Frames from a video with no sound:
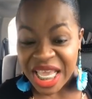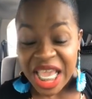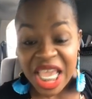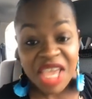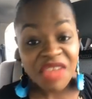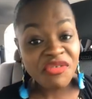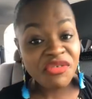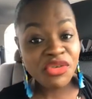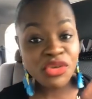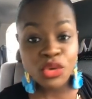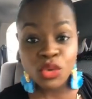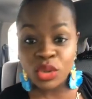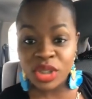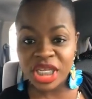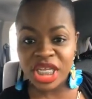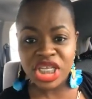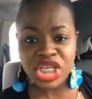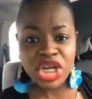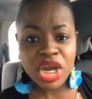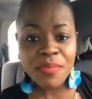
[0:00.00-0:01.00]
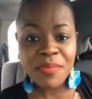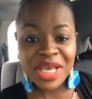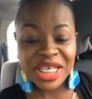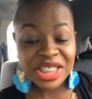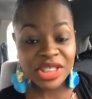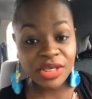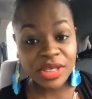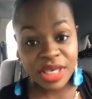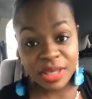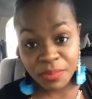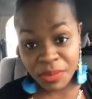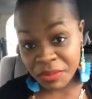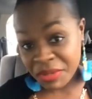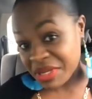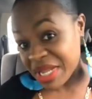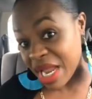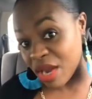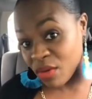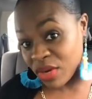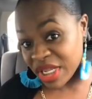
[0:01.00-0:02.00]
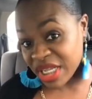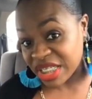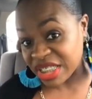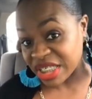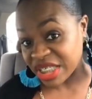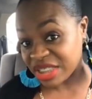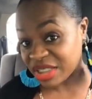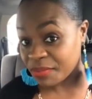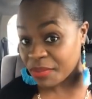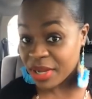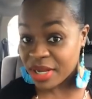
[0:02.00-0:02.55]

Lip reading: If you did your best to keep him in that relationship